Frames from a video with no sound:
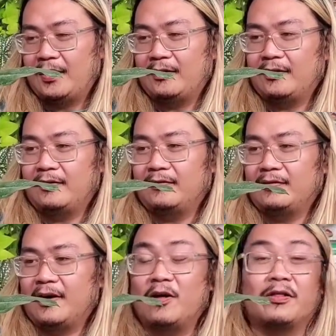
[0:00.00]

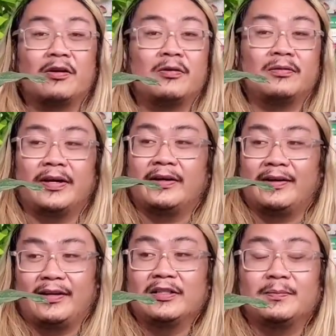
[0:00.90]
And
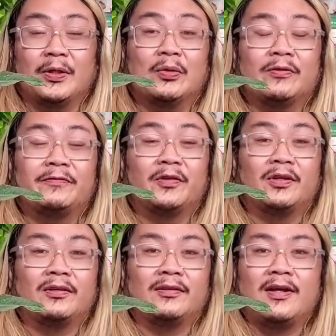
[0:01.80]
although like it is
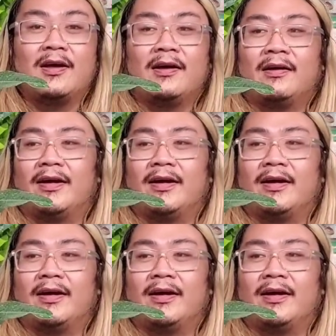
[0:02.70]
beautiful,